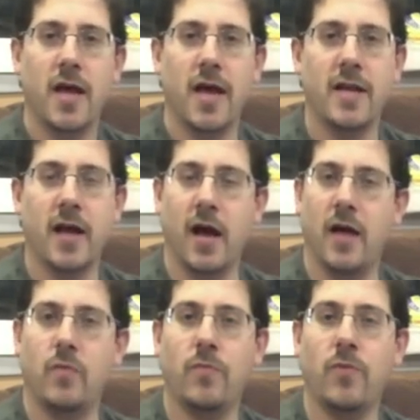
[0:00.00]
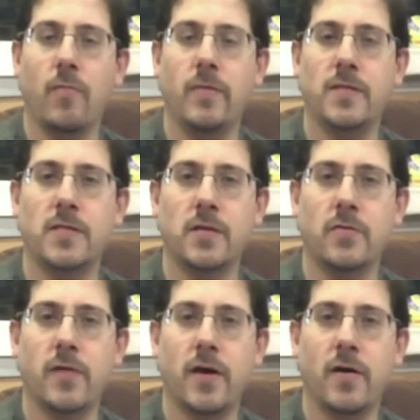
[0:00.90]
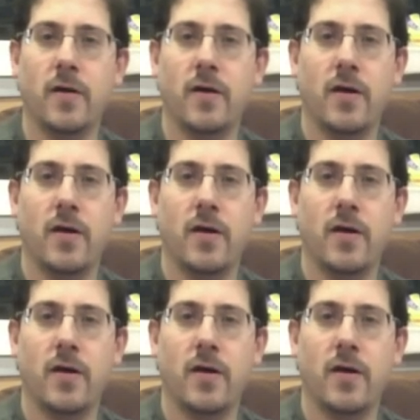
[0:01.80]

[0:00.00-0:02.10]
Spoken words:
and I will probably see you there.